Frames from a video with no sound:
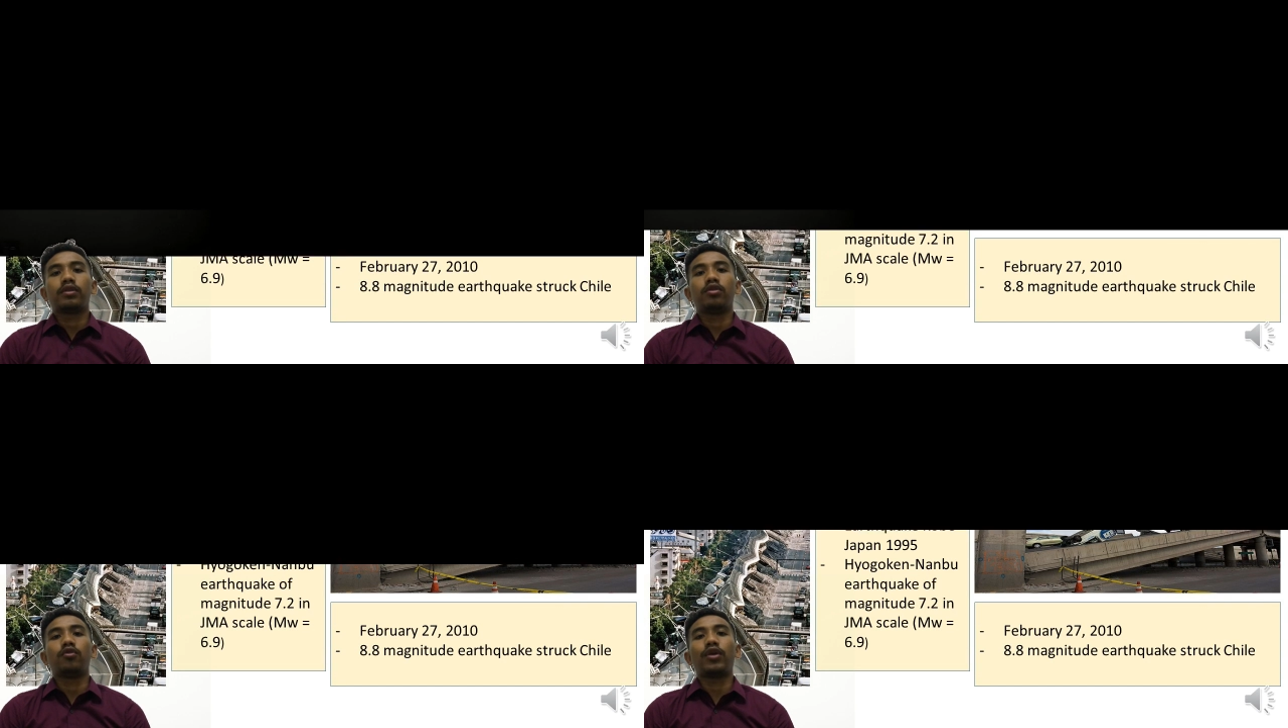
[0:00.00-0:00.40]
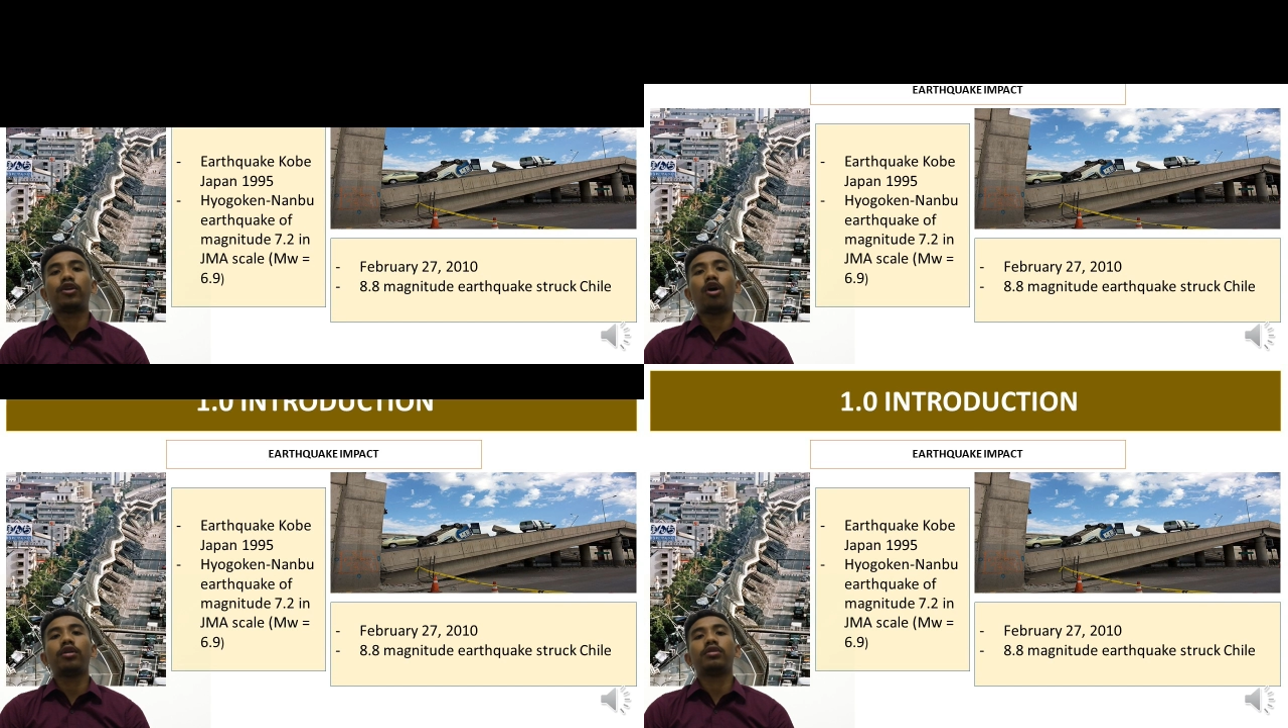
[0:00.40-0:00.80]
The
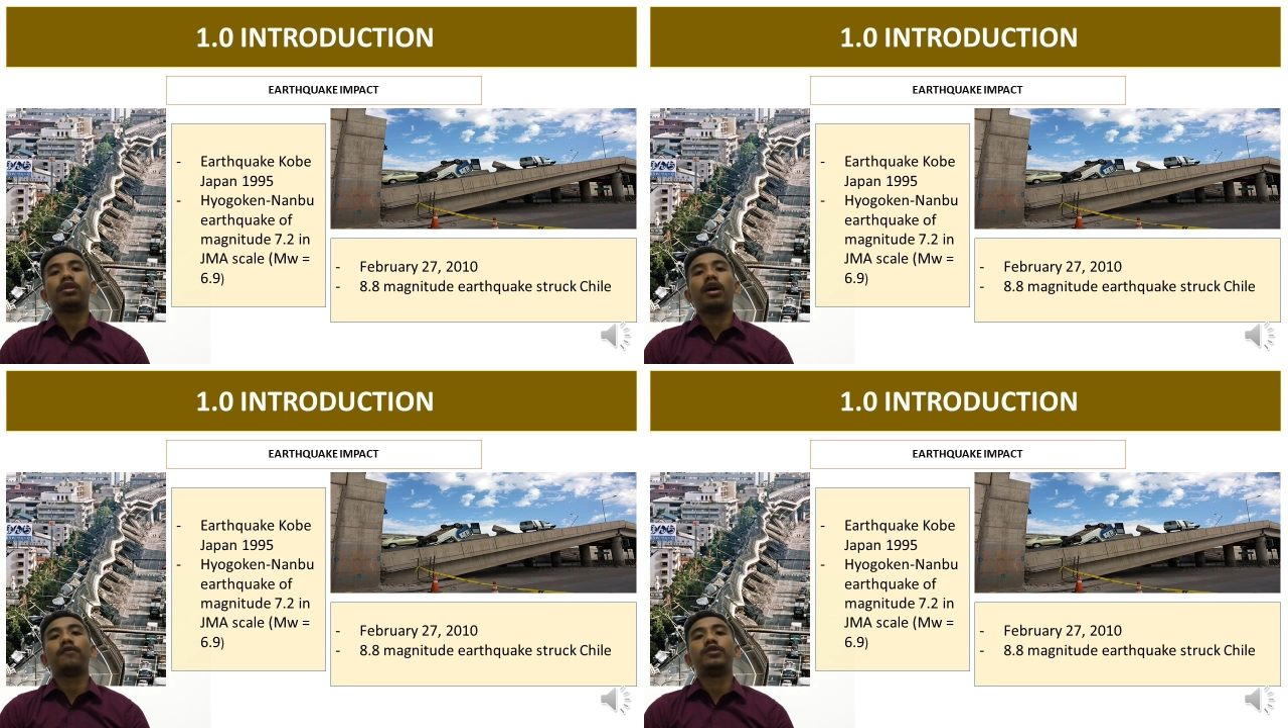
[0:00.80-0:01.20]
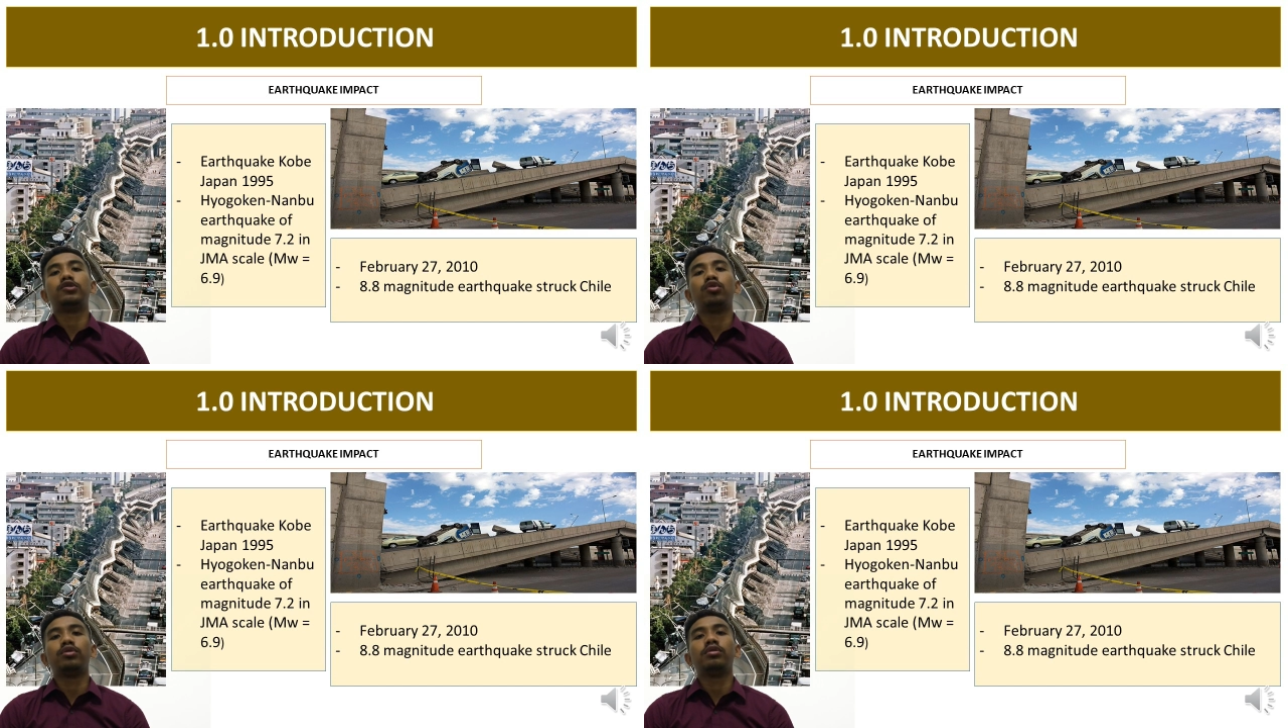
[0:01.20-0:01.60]
record have
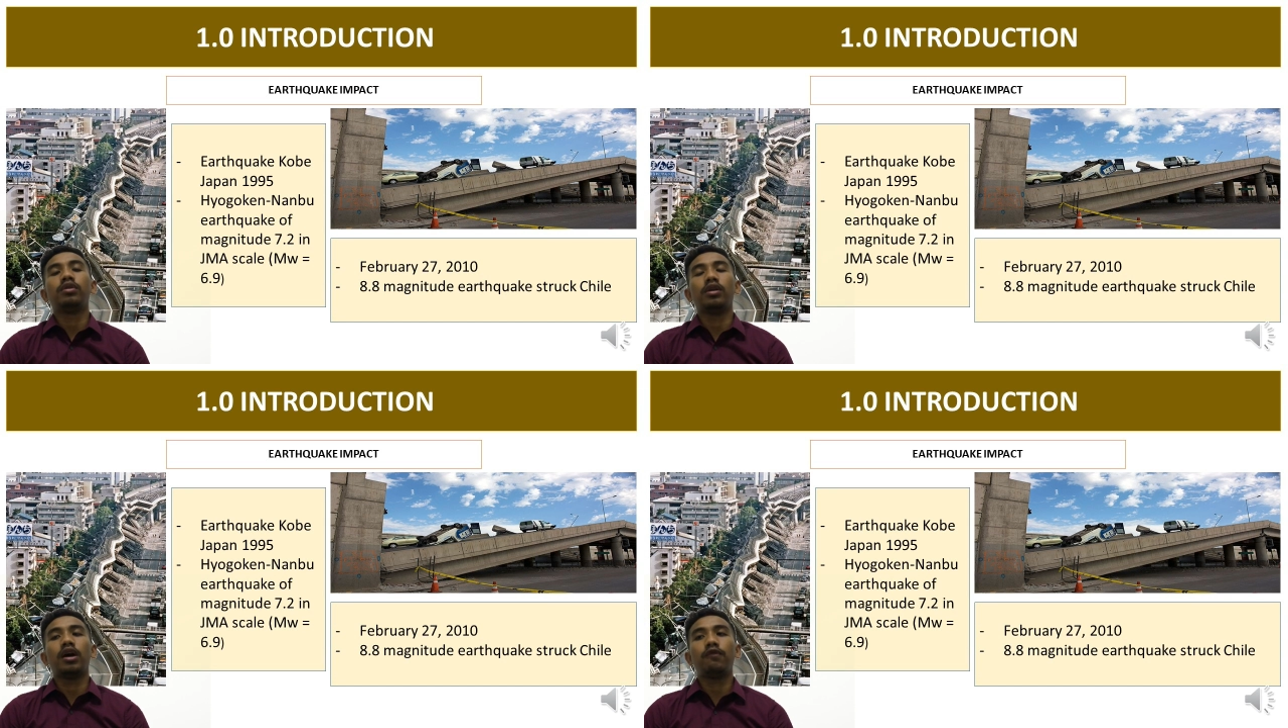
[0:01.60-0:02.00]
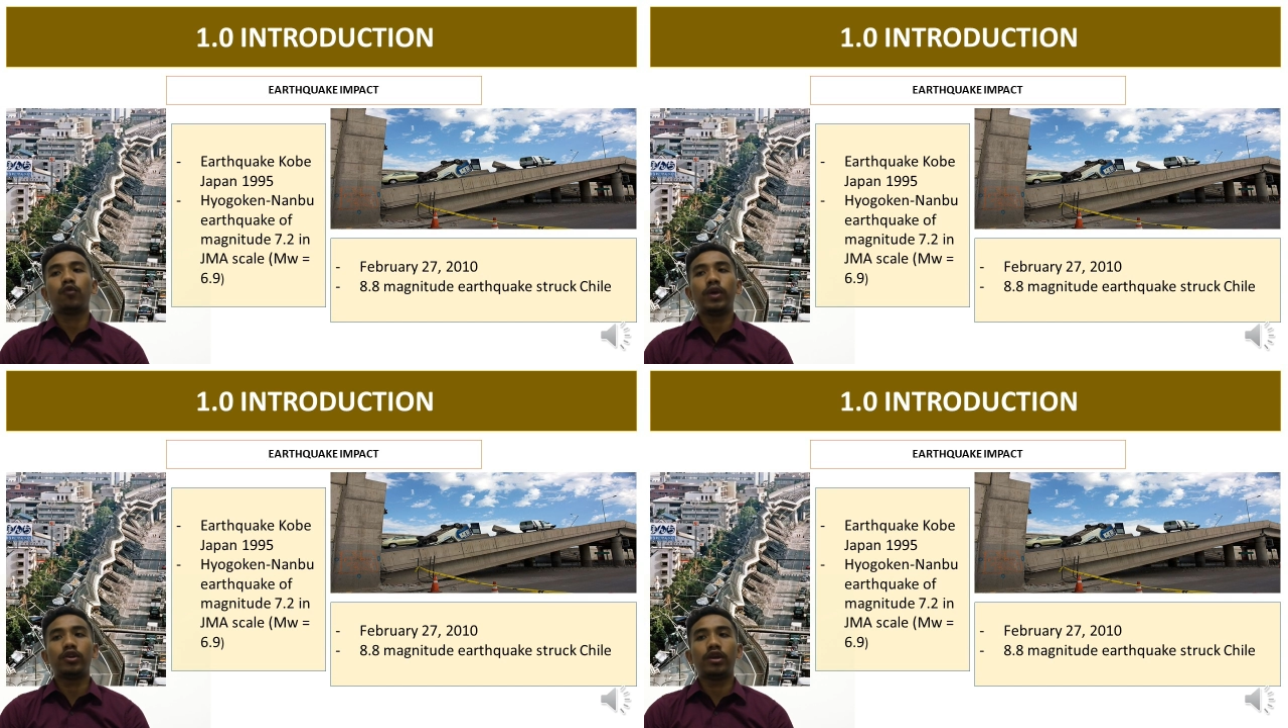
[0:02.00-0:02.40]
shown the
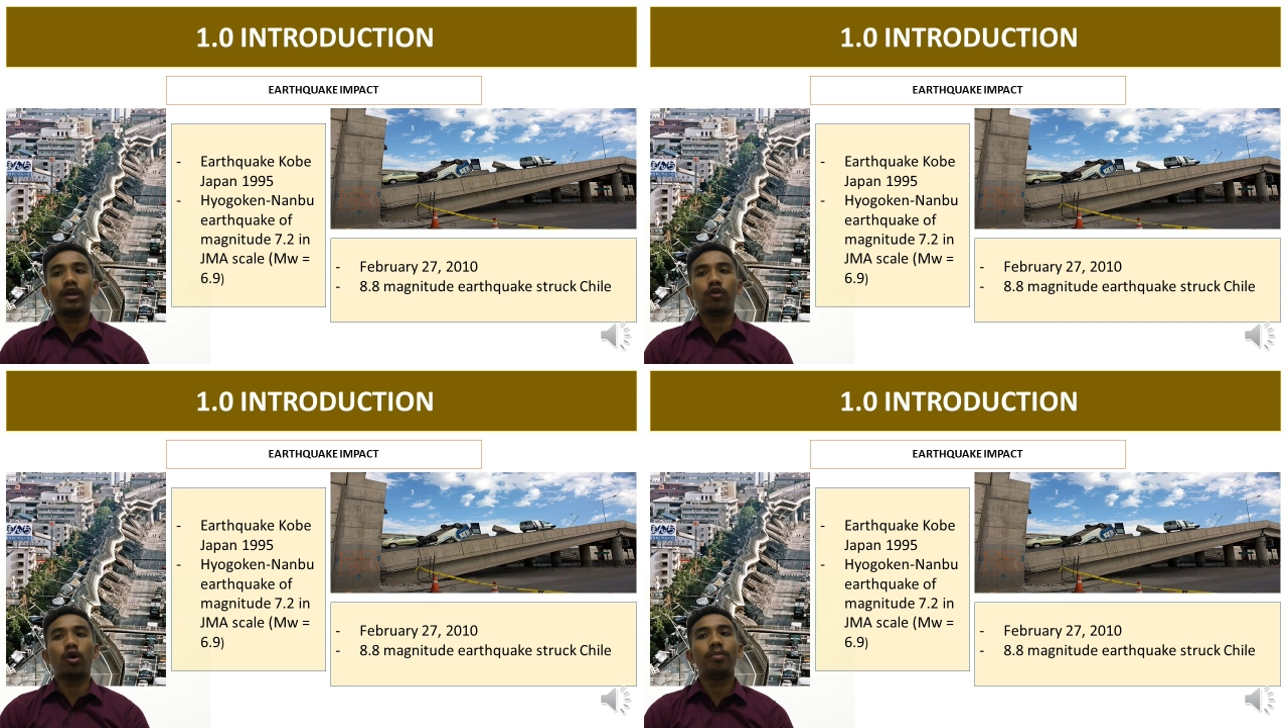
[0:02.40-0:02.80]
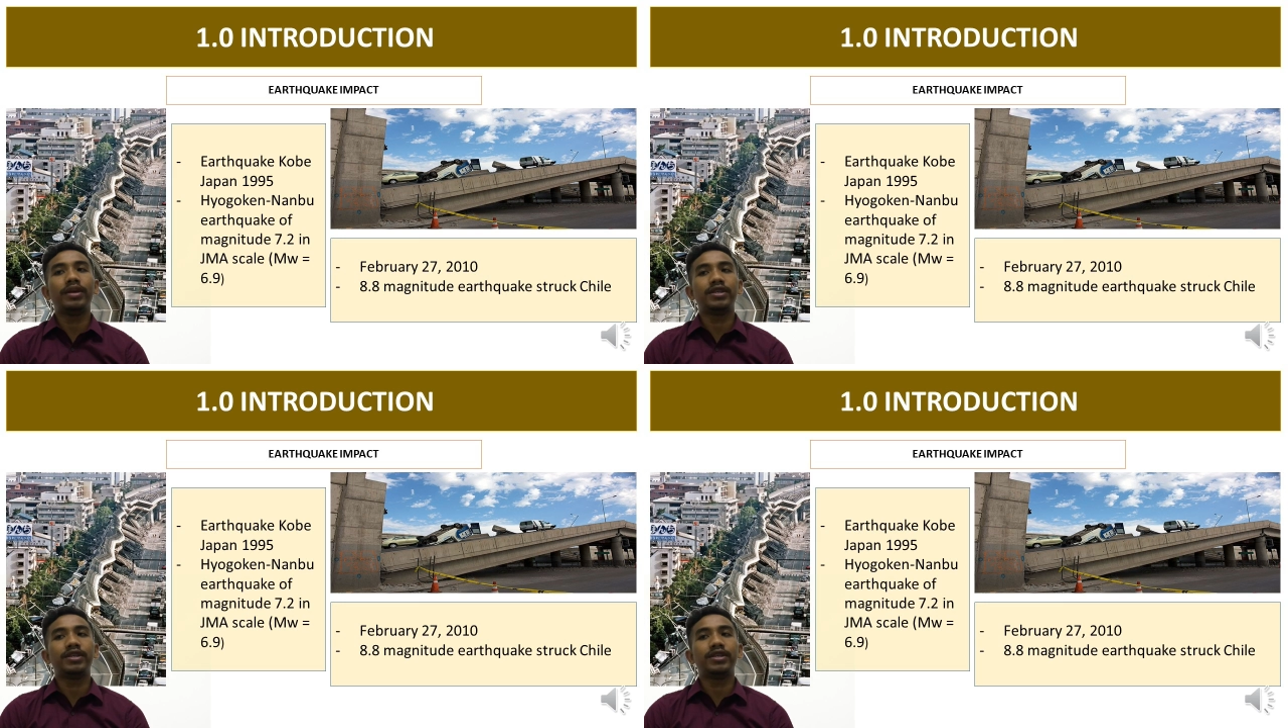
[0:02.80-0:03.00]
earthquake in Kobe,